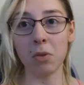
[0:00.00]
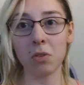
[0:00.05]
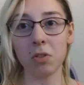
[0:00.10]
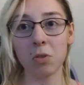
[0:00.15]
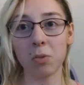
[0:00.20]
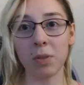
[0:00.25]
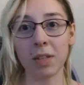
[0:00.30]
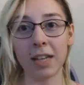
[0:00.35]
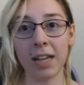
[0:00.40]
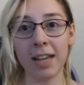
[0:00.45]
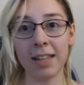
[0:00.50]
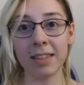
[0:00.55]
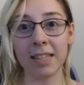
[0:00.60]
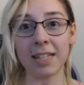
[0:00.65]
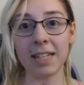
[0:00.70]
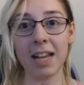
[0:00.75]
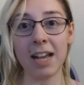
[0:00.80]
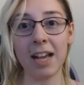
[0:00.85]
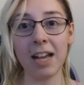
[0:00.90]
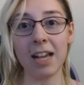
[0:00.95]
mood swing at
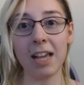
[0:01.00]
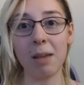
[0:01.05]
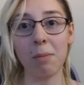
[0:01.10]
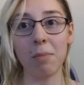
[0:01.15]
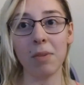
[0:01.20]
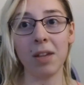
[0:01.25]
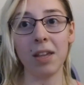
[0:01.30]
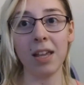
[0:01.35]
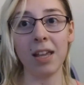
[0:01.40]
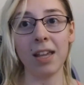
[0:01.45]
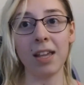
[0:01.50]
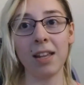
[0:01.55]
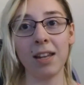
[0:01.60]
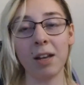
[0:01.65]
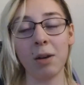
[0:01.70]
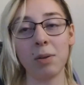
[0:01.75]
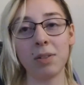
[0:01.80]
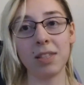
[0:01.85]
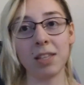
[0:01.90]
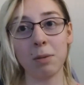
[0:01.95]
the time,
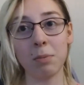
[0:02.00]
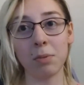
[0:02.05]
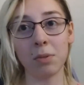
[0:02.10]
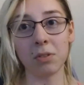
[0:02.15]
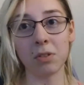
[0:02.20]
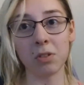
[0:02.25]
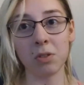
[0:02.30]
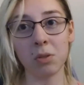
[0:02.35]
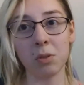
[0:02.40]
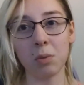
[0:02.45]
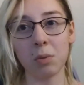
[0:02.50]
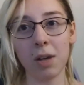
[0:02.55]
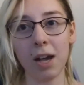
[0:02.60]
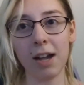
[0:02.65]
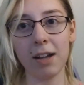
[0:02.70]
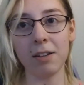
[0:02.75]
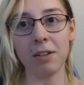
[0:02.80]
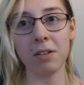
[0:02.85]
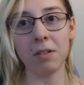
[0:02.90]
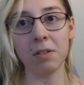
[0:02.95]
and I was able to
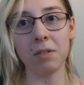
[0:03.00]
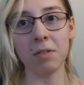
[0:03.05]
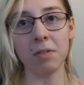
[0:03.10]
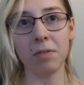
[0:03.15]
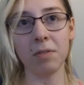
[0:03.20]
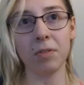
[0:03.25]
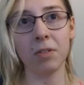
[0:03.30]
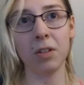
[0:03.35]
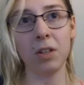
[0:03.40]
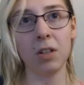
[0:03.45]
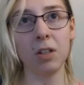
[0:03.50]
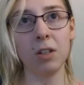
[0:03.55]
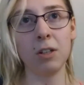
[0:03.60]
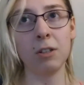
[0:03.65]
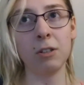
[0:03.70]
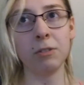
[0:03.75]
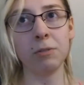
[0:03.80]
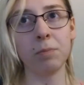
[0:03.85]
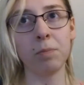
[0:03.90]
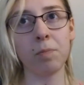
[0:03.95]
kind of
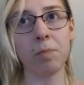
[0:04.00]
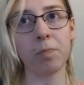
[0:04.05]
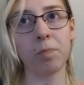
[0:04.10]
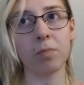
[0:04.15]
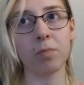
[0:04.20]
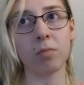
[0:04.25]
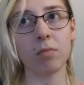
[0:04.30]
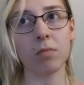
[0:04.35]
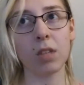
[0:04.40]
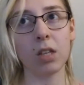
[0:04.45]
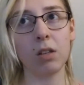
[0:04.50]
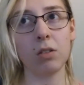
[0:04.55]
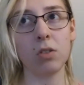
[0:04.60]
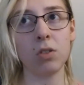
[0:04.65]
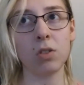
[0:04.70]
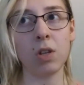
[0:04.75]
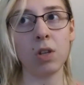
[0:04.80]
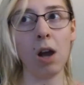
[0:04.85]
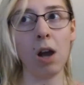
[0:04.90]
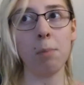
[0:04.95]

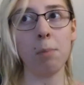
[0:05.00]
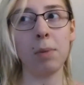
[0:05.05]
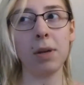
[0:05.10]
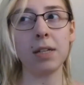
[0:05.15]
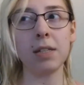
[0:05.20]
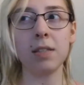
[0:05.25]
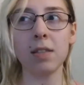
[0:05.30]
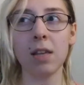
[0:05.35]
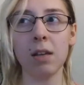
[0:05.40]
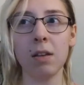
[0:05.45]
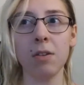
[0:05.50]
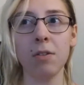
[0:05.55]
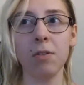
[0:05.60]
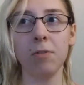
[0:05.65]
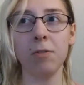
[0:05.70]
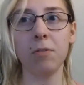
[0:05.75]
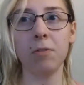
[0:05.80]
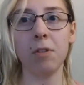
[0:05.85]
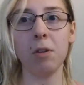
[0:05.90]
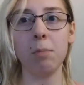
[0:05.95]
stop
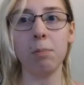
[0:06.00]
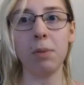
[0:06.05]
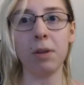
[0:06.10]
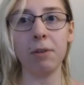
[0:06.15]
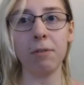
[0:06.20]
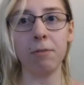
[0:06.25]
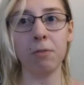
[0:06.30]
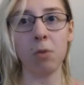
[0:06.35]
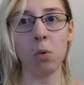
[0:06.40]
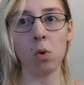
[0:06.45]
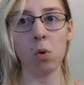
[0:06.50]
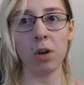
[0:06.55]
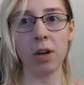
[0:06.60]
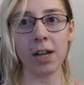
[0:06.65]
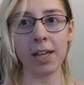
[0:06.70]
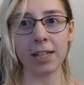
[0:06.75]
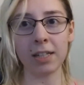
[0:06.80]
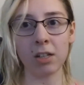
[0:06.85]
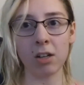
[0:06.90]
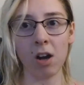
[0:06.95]
myself before
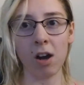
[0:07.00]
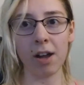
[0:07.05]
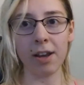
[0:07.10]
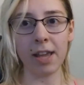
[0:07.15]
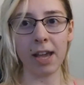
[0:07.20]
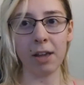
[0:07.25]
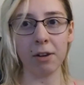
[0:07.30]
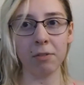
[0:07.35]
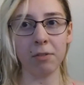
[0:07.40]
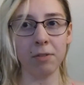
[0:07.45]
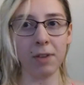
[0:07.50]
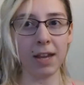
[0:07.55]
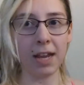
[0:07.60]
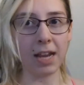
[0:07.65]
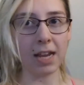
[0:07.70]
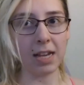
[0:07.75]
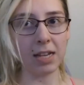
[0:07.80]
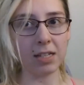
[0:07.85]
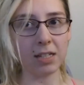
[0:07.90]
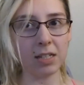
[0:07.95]
I got out of
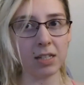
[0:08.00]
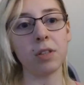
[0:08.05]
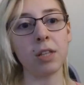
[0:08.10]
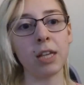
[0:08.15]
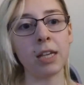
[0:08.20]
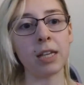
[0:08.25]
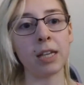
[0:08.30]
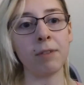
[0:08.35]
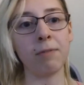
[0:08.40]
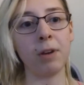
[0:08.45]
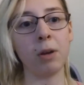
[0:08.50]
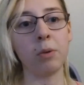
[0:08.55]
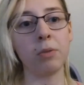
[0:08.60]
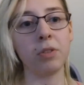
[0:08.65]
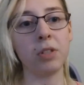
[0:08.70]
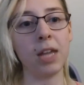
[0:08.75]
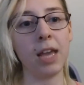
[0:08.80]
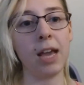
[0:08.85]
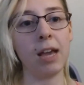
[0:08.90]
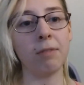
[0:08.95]
hand. Like, if I
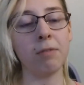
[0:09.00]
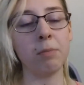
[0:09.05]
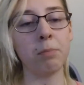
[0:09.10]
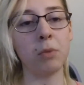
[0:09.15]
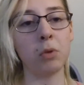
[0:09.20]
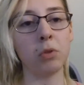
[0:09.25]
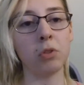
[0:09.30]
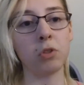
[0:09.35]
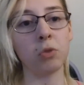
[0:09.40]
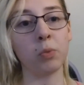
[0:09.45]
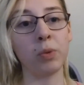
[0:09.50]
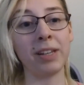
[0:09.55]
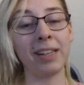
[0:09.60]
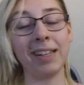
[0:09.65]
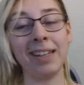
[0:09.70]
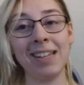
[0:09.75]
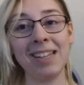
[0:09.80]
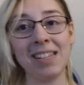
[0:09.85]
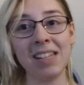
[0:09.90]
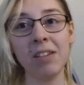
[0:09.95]
was to have a mood swing
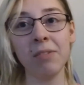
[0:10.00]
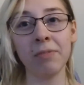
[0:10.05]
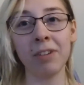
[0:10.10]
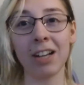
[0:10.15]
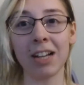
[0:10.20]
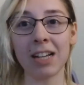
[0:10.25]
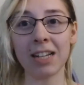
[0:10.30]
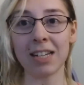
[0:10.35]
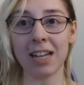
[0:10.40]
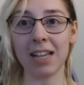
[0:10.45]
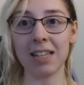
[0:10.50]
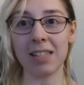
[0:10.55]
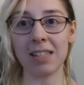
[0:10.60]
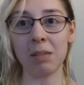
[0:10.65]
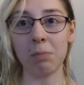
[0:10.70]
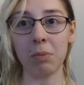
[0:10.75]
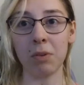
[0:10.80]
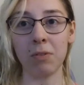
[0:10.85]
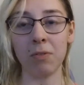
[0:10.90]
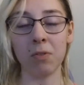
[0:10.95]
and I didn't recognize
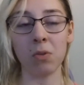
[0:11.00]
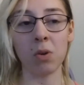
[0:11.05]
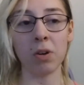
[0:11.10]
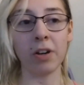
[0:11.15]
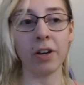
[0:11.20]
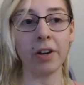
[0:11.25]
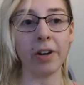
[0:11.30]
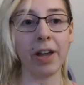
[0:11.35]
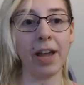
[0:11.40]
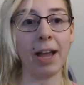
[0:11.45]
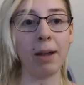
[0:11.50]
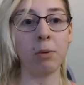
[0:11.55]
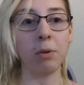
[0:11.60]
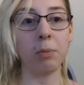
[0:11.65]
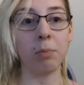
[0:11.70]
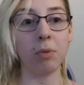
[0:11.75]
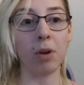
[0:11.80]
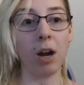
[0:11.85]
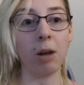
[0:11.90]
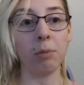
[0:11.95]
it before, I
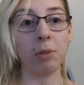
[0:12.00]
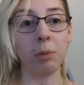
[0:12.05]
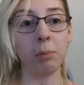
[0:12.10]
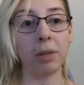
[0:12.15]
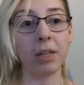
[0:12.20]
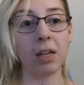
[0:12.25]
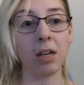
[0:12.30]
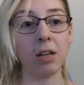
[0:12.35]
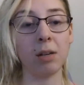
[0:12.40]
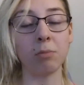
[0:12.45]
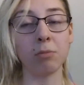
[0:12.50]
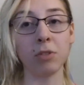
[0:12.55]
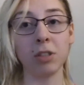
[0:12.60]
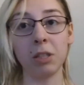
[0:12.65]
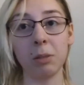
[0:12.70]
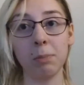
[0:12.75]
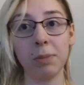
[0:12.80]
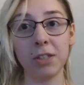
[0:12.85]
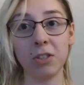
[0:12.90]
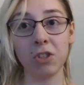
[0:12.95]
would probably become
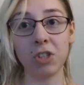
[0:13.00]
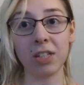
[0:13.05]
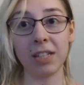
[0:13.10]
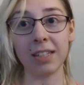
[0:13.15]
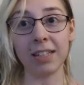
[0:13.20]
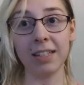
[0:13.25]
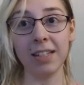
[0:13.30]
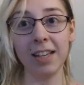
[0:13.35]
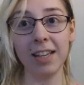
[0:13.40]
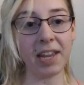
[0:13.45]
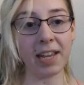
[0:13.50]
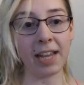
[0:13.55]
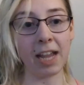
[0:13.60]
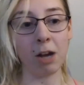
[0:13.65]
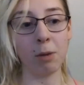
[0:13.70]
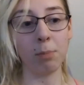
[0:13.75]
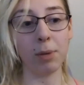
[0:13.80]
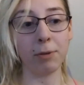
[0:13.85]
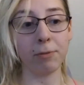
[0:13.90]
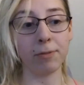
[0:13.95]
really bitchy, take
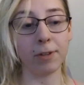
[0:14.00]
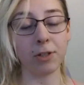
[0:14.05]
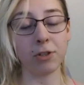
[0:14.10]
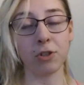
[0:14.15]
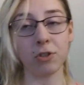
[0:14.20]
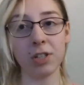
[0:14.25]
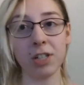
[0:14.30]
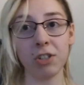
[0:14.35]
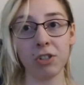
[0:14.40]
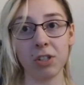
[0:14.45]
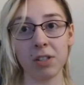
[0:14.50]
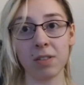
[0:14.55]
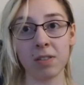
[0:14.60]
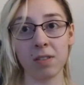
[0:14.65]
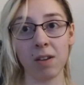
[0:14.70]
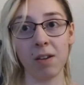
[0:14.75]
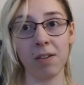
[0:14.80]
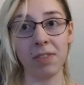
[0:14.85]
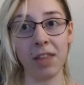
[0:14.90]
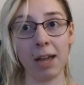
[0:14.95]
out my
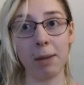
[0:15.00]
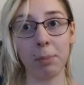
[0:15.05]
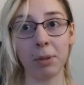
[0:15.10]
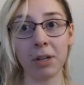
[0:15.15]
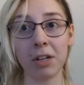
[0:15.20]
frustrations on that